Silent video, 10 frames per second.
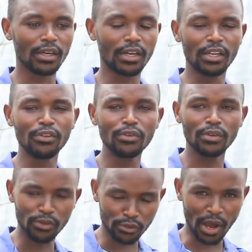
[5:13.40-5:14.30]
green
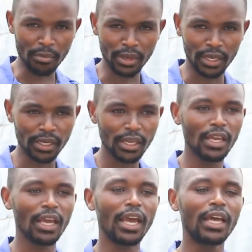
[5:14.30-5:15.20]
farming
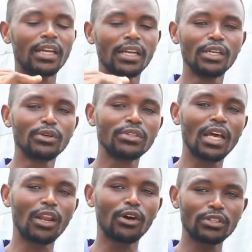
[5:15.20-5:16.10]
and reduce
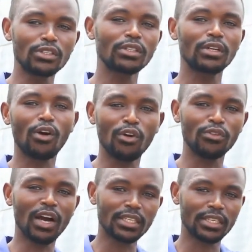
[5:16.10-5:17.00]
the lot
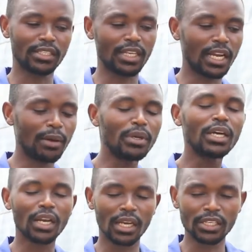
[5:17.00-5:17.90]
of gases that are
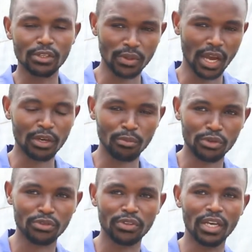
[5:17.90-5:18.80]
being released to the
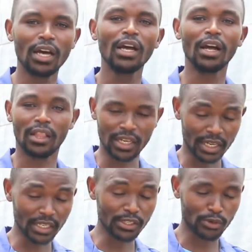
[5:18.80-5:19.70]
atmosphere
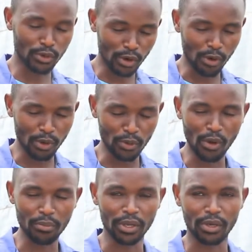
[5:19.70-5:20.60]
that leads to global
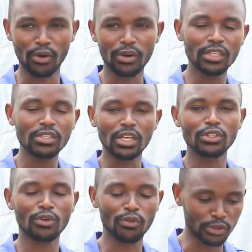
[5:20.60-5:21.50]
warming or
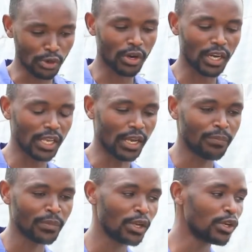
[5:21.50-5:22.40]
destruction of ozone layer.
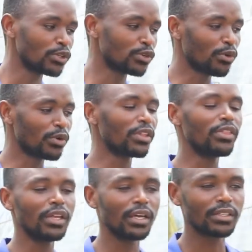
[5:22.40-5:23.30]
So
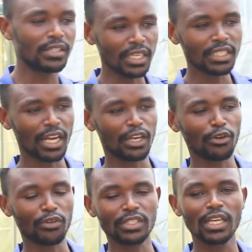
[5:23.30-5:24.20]
with such kind
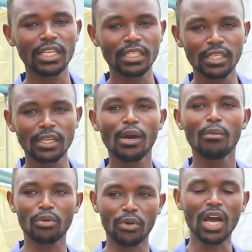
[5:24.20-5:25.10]
of facility,
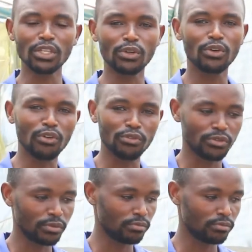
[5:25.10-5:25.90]
production of